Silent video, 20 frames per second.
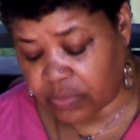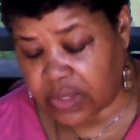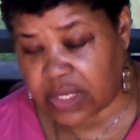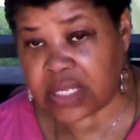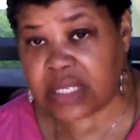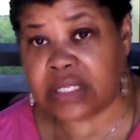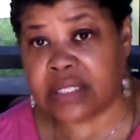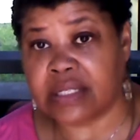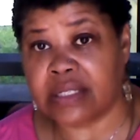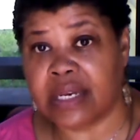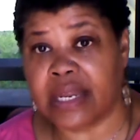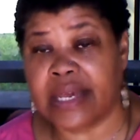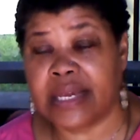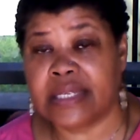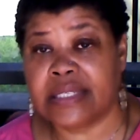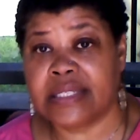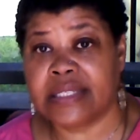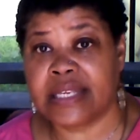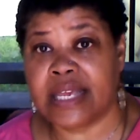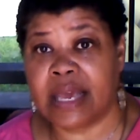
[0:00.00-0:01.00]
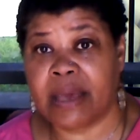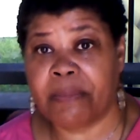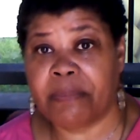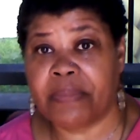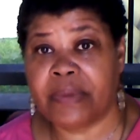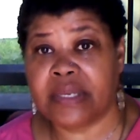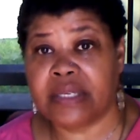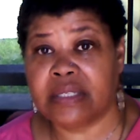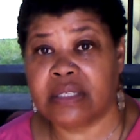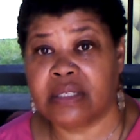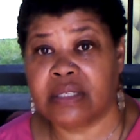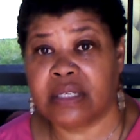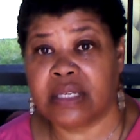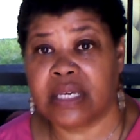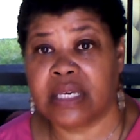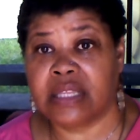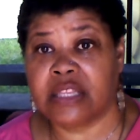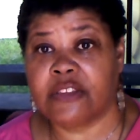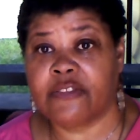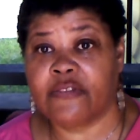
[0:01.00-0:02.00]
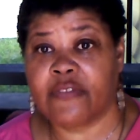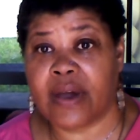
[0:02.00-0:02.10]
this next step is to get the